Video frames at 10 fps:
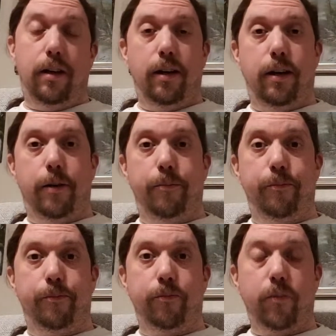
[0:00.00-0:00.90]

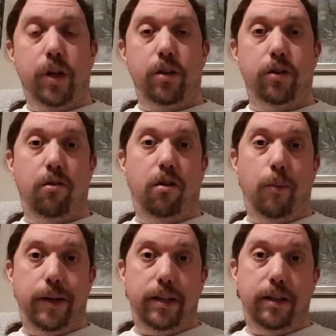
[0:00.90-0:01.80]
So I
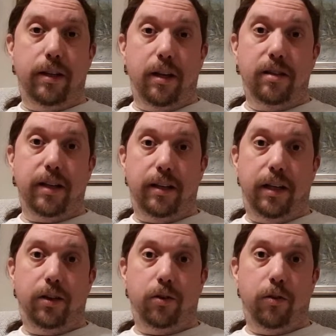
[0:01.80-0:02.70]
went into the
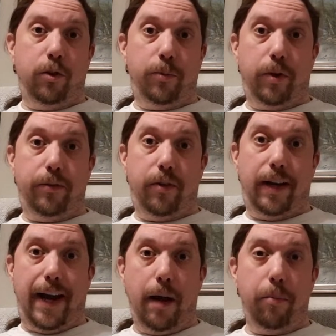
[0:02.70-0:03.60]
settings on the
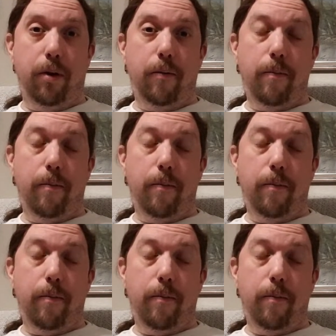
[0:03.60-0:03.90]
Spotify app.